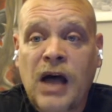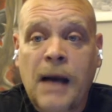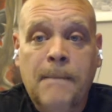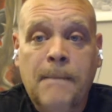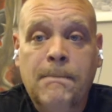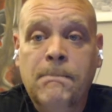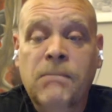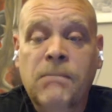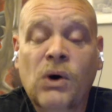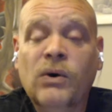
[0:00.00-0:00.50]

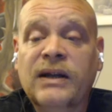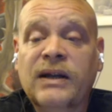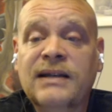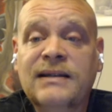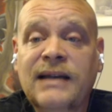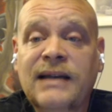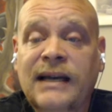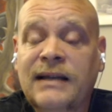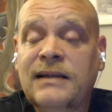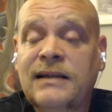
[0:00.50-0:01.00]
bonus.
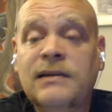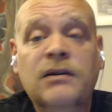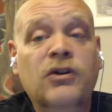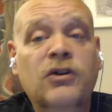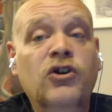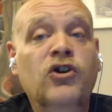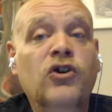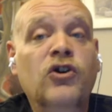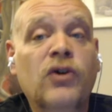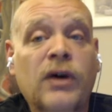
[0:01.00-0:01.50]
It's
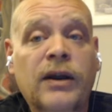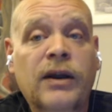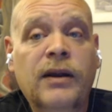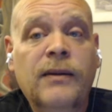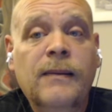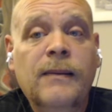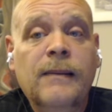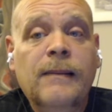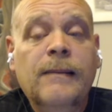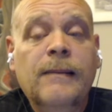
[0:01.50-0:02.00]
good.
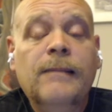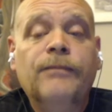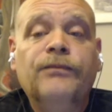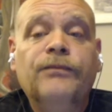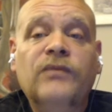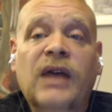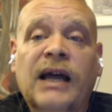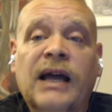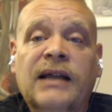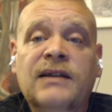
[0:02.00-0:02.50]

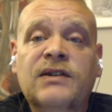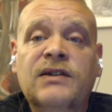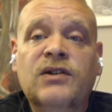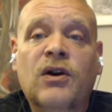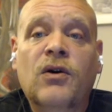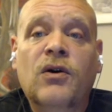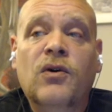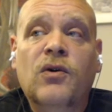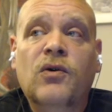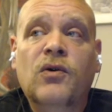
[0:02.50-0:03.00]
And
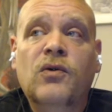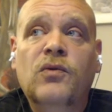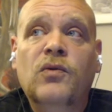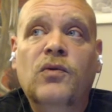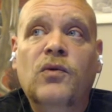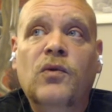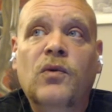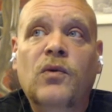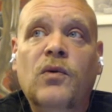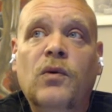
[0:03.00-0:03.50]
so
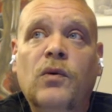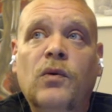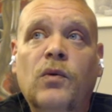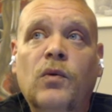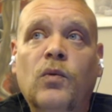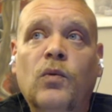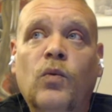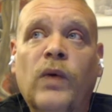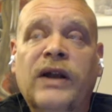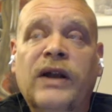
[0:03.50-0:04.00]

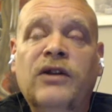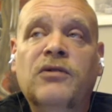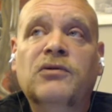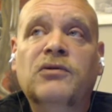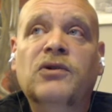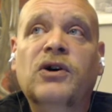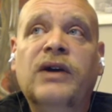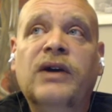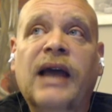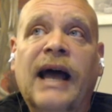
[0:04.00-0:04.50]
when you
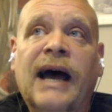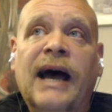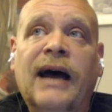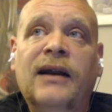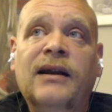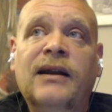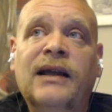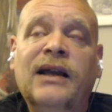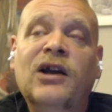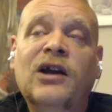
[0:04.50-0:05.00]
look at
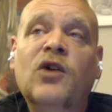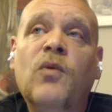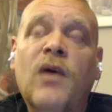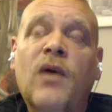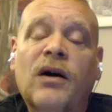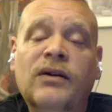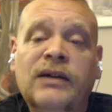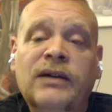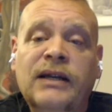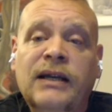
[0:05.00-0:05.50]

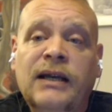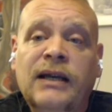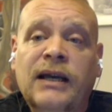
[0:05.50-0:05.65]
inequality